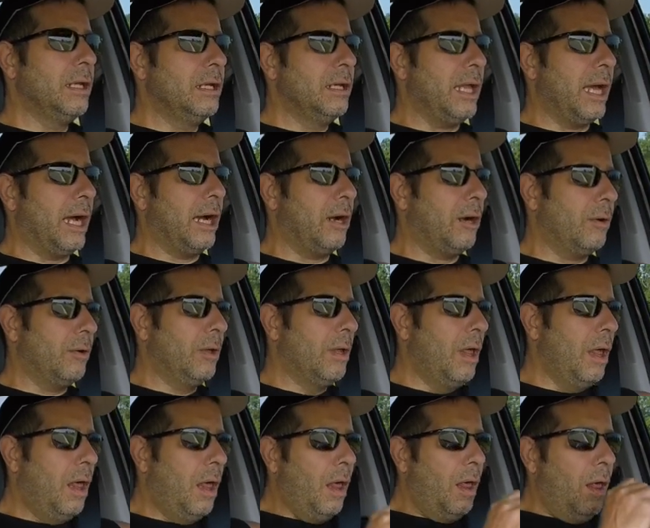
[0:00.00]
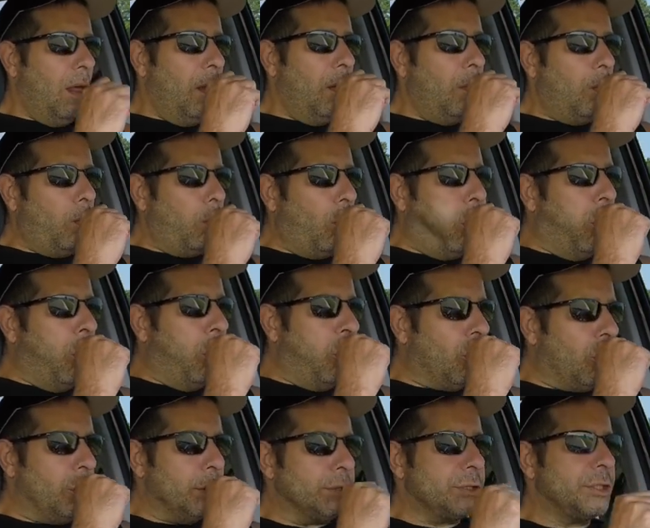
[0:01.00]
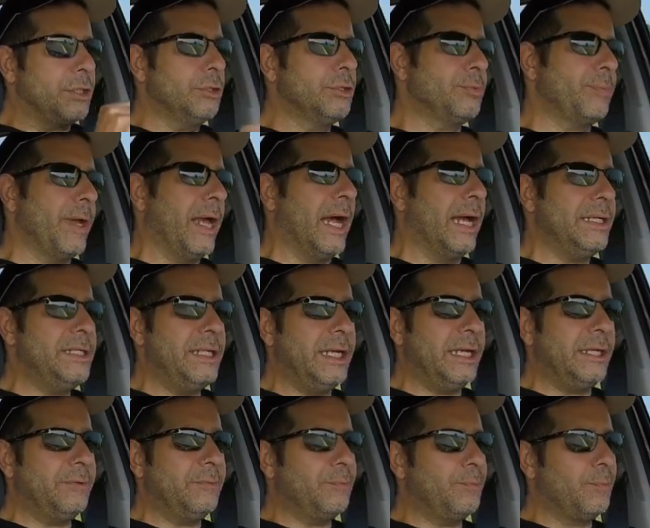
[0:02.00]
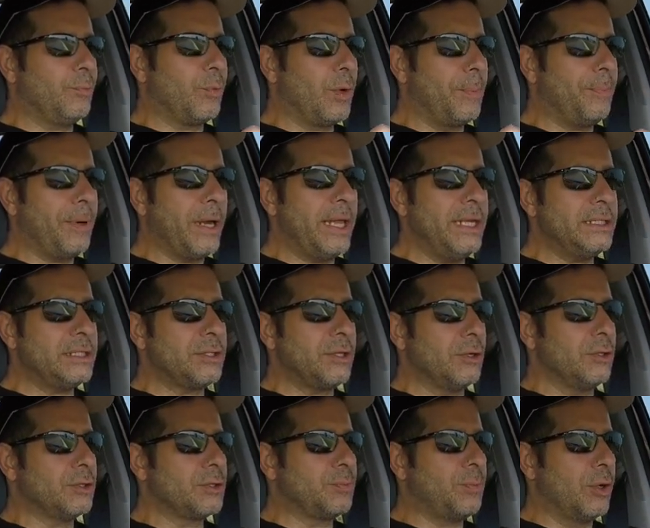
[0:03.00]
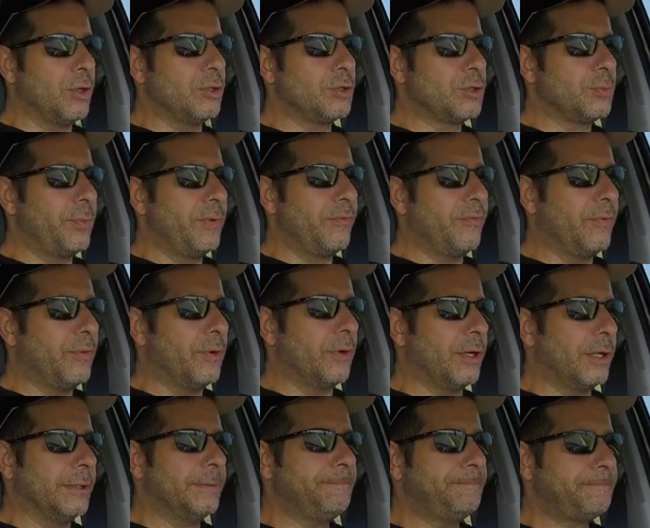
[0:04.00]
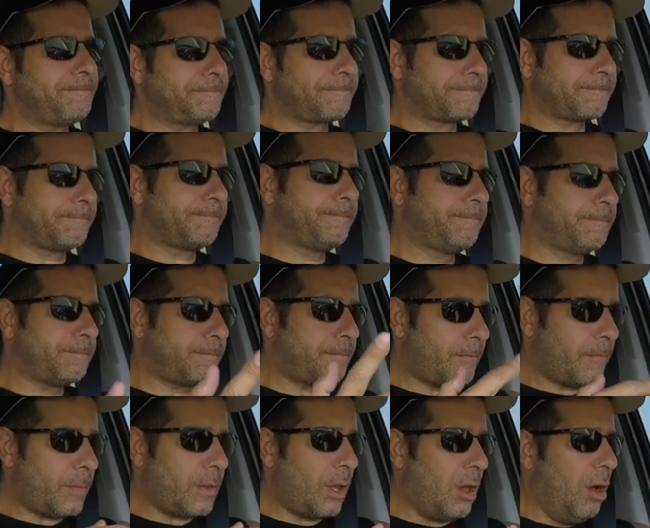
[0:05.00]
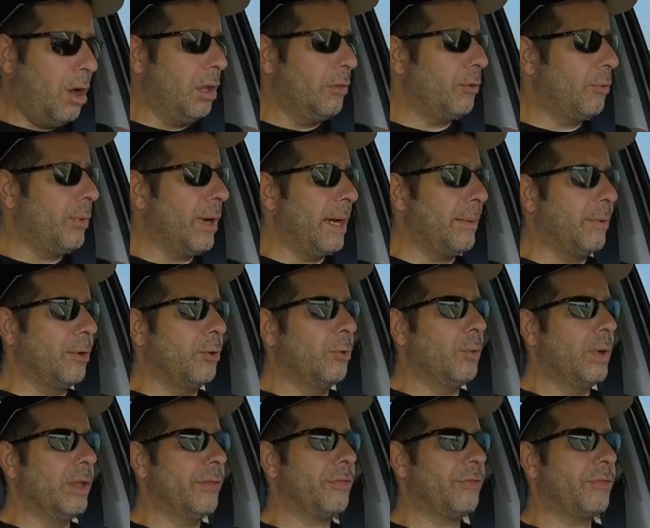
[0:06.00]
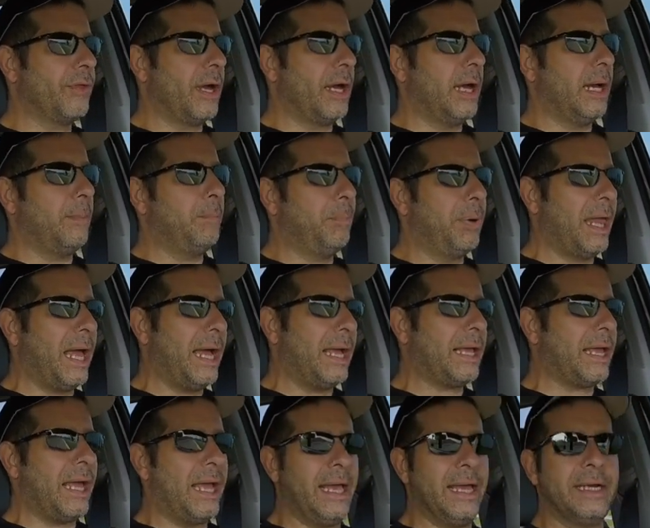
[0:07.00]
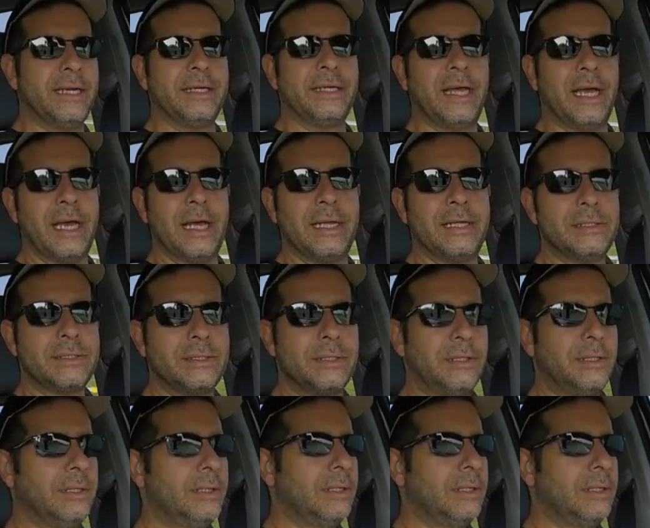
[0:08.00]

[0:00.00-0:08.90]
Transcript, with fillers: Now, excuse me, I did replace those bolts before on the Rebel with uh, black anodized